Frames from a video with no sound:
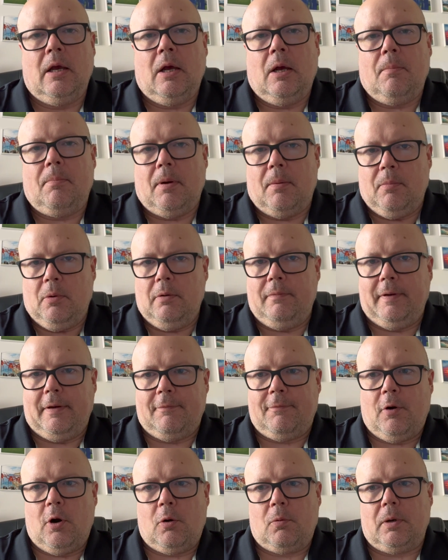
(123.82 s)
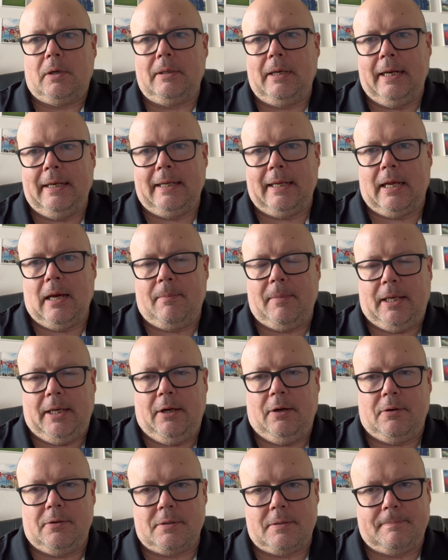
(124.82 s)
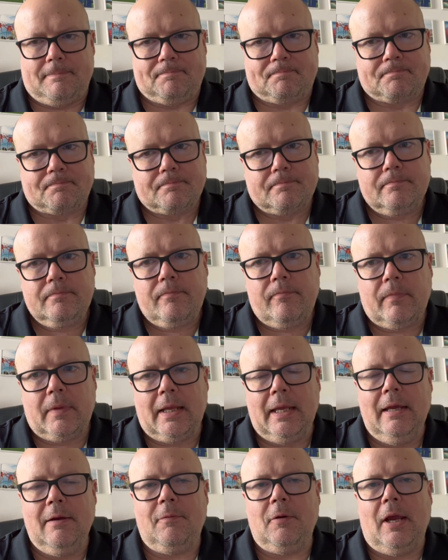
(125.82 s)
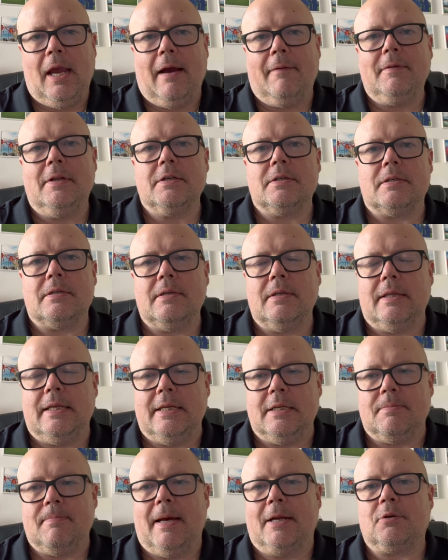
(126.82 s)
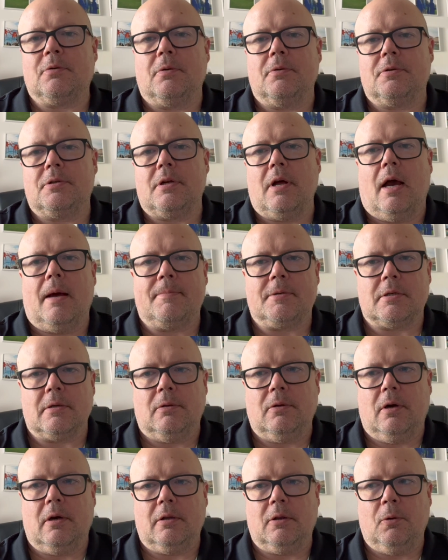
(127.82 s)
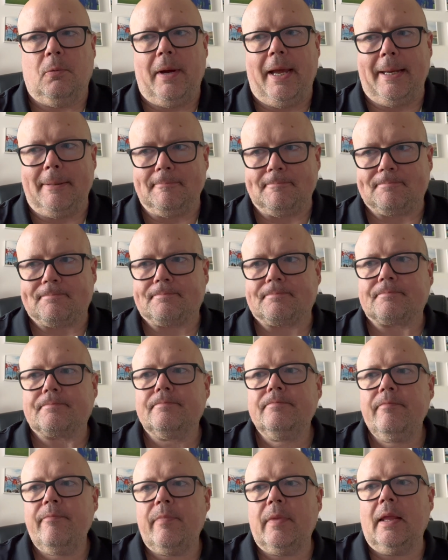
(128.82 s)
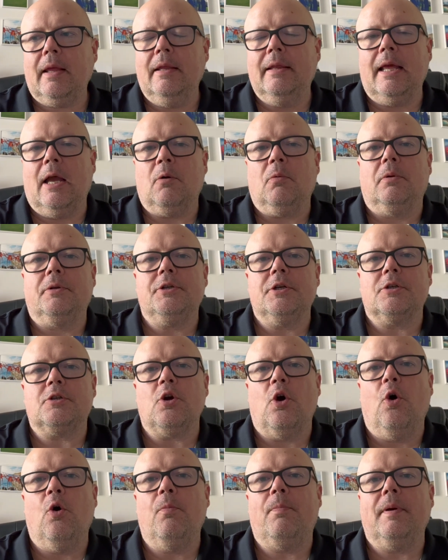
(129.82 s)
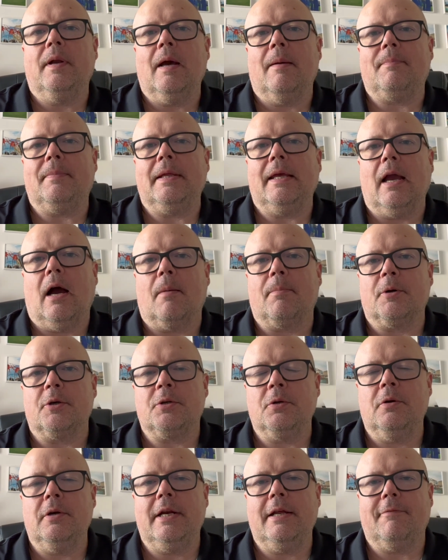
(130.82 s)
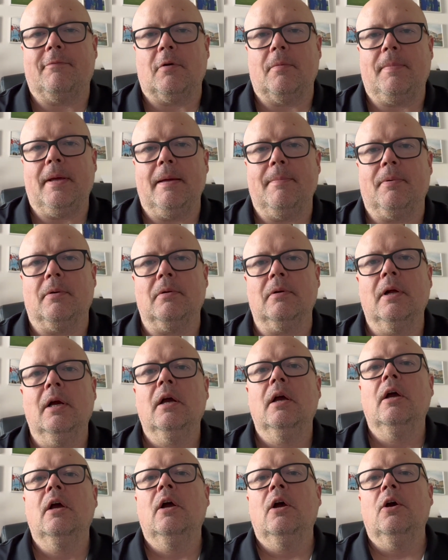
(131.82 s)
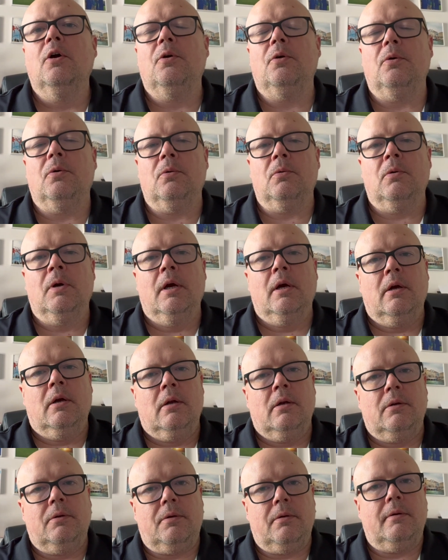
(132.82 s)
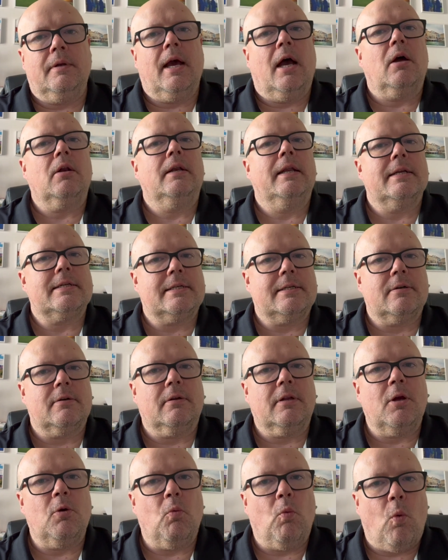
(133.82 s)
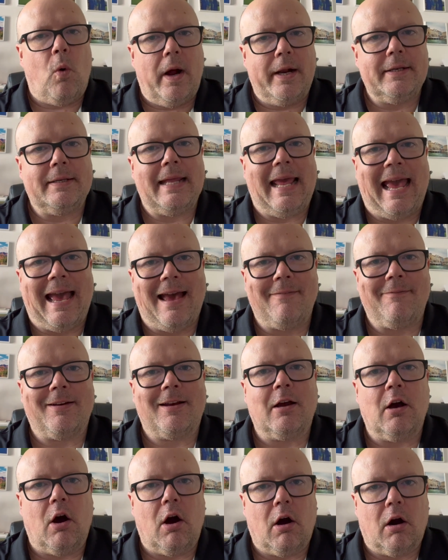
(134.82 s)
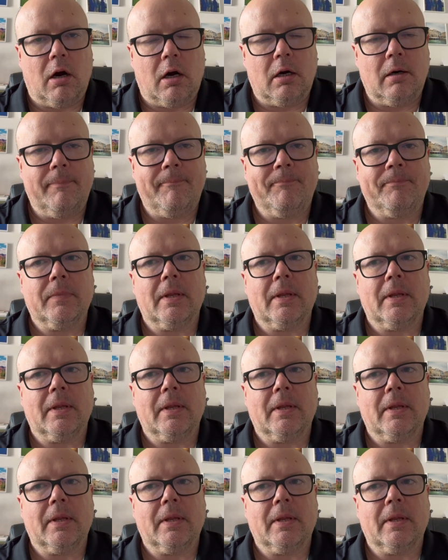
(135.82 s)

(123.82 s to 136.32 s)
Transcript: But moving forward in the coming years, if you have these metro stops along the way, that will just open up the opportunity for people who do not necessarily want to have a car.